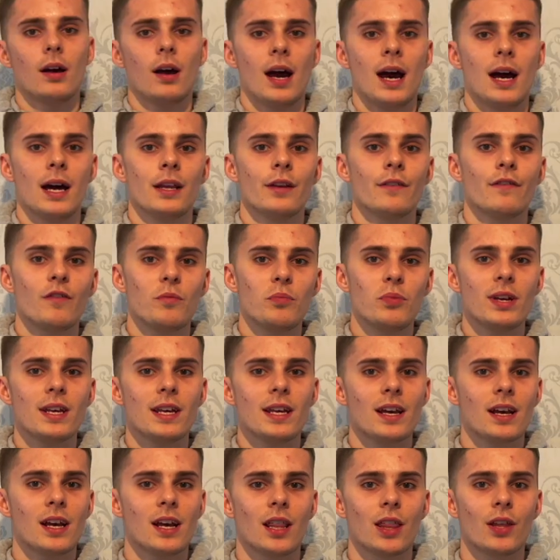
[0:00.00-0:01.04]
And for
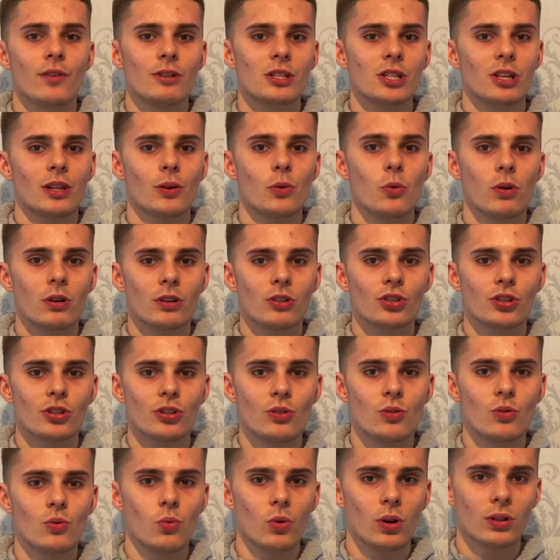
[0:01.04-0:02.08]
me, there is only one
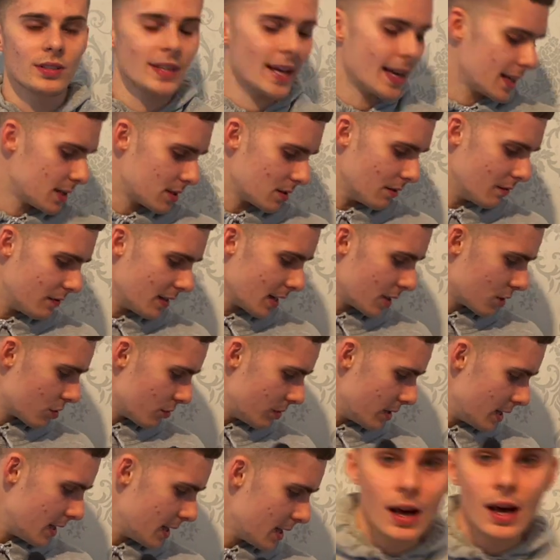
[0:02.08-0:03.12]
shoe what takes the victory,